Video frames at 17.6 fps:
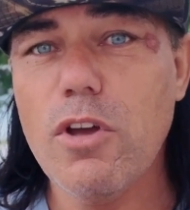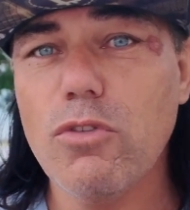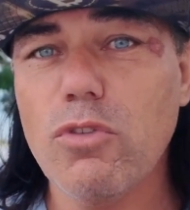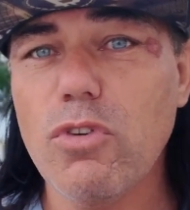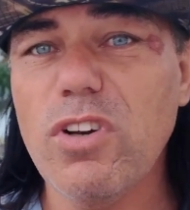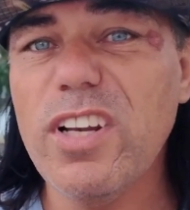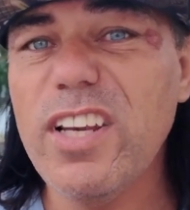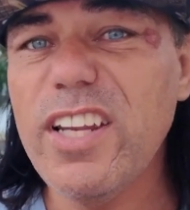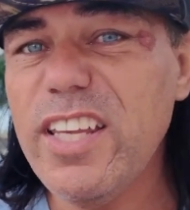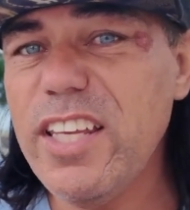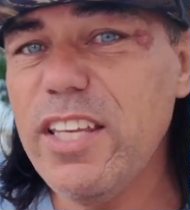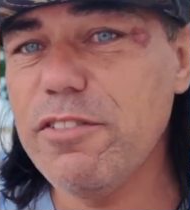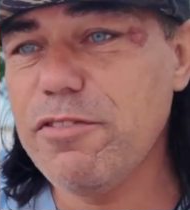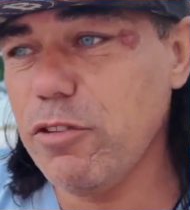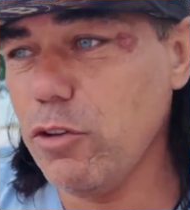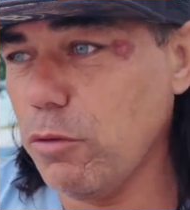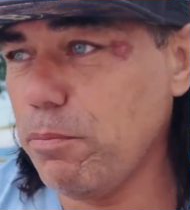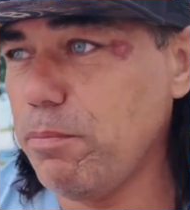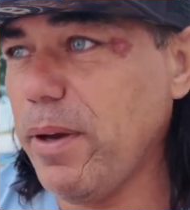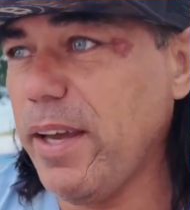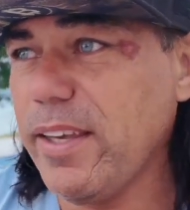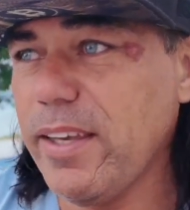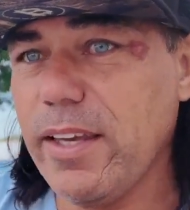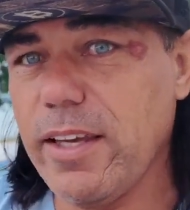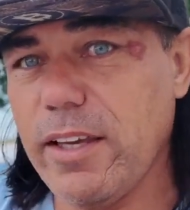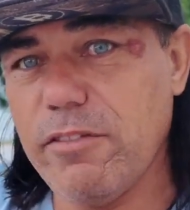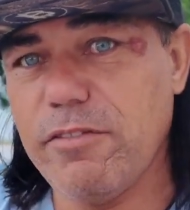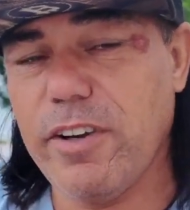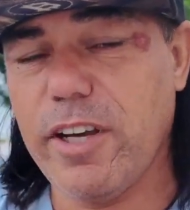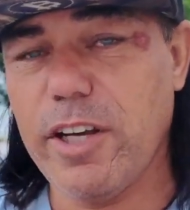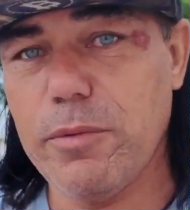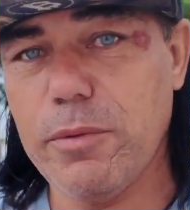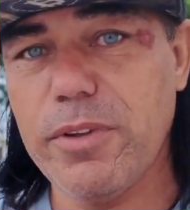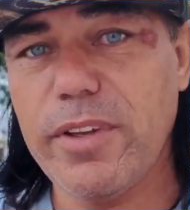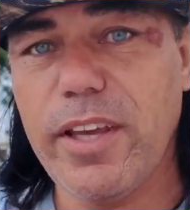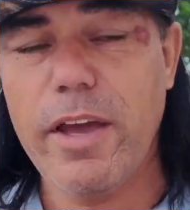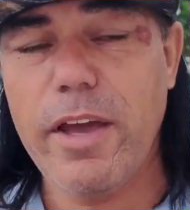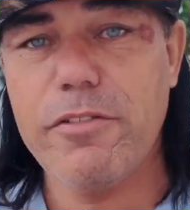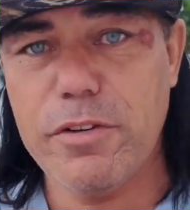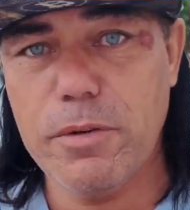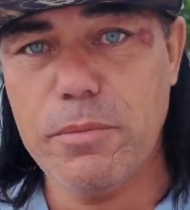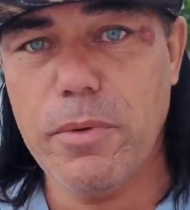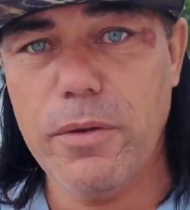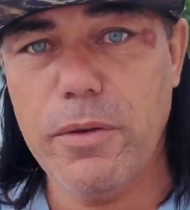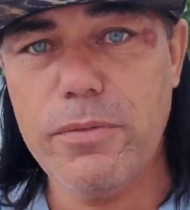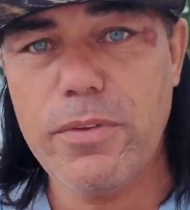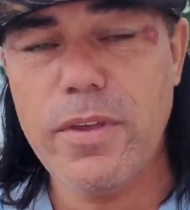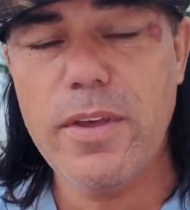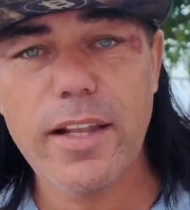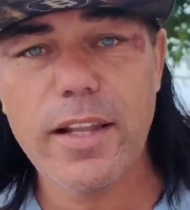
to leave your banking environment every month.